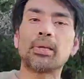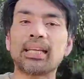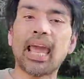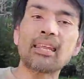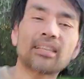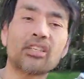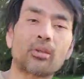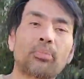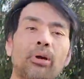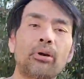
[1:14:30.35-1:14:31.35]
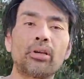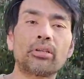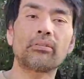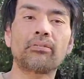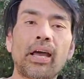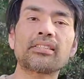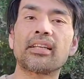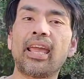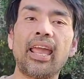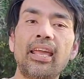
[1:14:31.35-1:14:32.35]
a mechanically superior
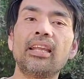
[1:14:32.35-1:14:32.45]
device than